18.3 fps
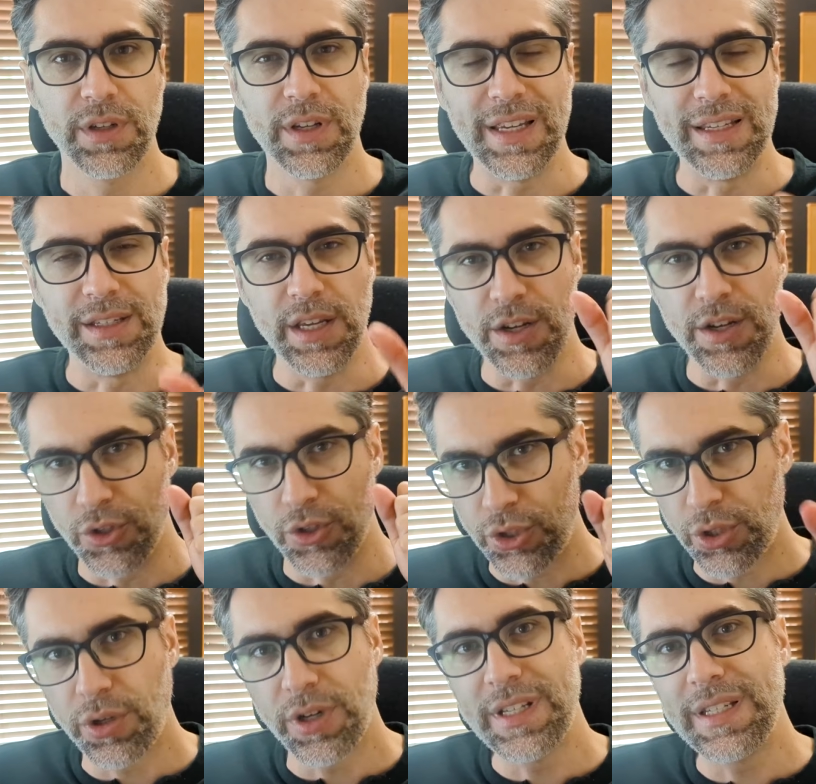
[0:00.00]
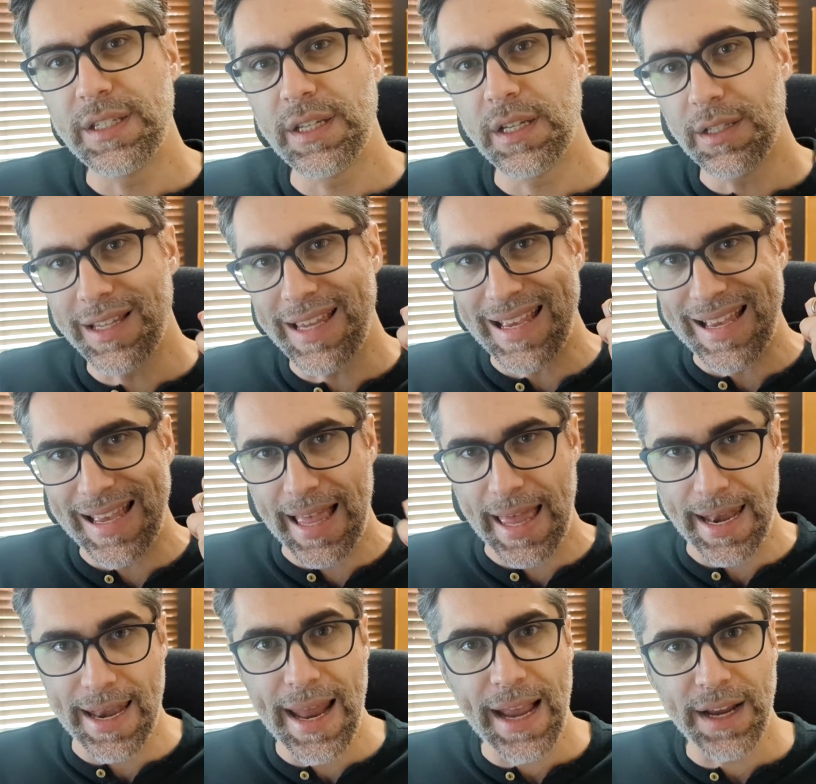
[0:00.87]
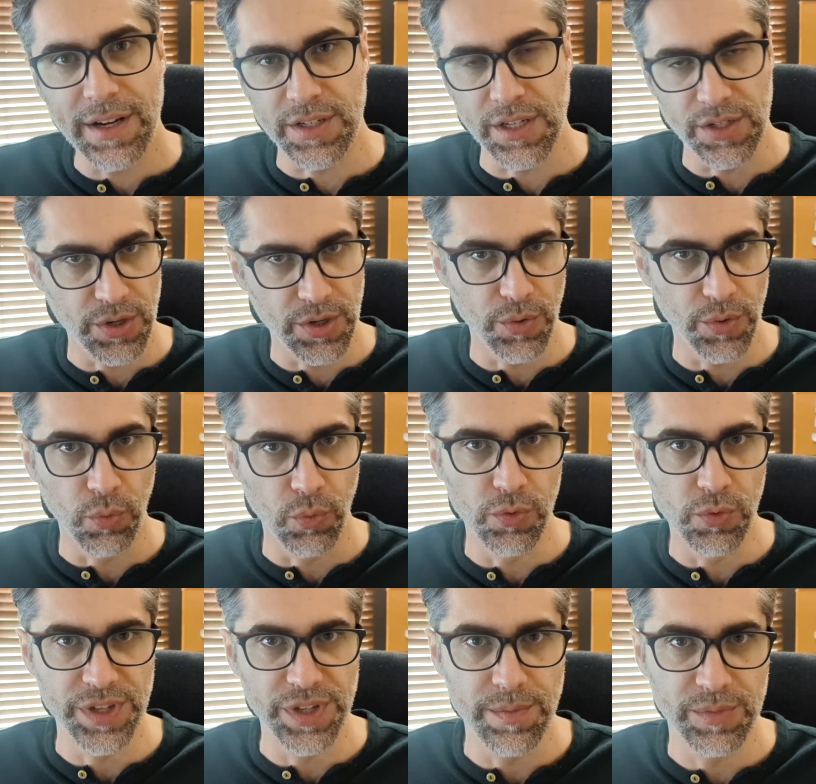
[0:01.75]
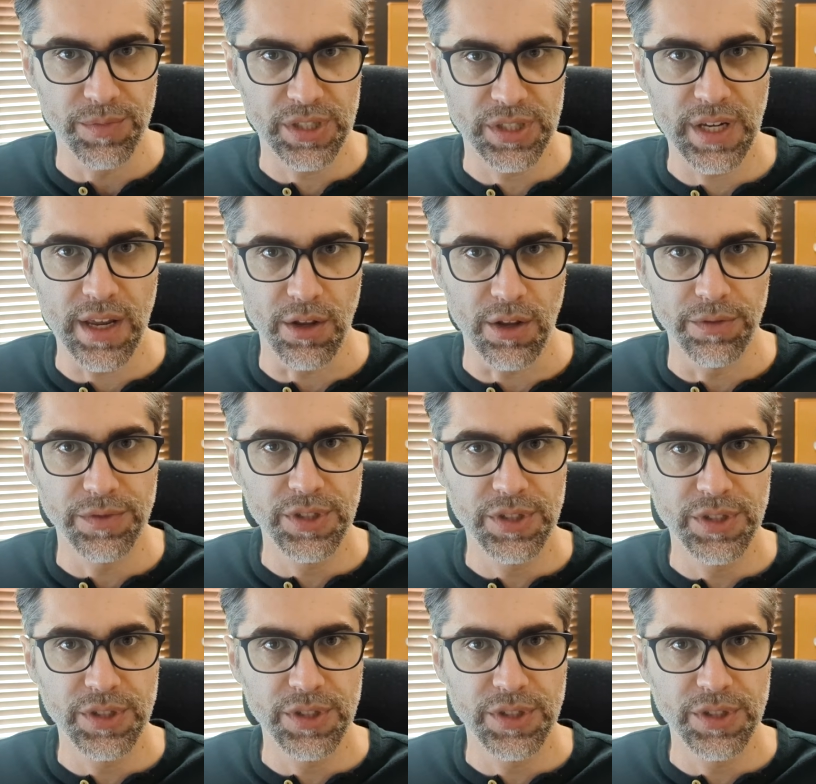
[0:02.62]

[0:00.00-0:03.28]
is intrinsically connected to the rules themselves.